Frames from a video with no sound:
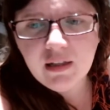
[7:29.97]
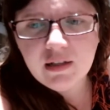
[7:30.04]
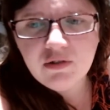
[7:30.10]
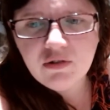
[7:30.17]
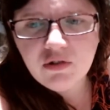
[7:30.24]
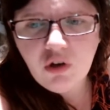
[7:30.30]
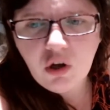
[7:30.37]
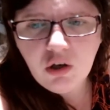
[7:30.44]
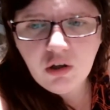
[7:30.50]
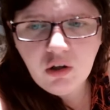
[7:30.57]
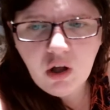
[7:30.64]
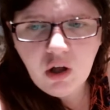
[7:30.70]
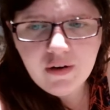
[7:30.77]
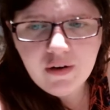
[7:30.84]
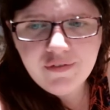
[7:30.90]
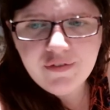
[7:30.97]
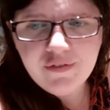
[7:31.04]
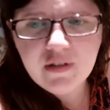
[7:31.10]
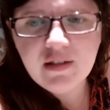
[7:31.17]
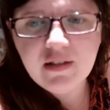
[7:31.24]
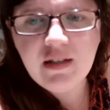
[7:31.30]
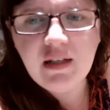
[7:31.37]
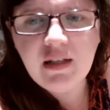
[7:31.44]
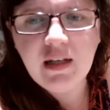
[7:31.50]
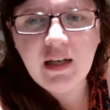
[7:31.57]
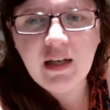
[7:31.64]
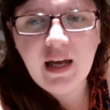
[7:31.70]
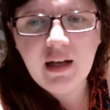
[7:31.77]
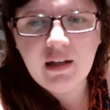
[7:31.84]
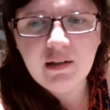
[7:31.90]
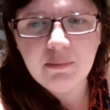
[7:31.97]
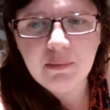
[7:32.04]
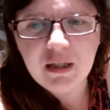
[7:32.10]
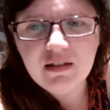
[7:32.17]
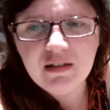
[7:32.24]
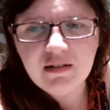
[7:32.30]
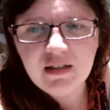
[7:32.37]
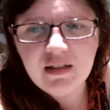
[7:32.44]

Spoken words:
there's not a lot of scenic elements.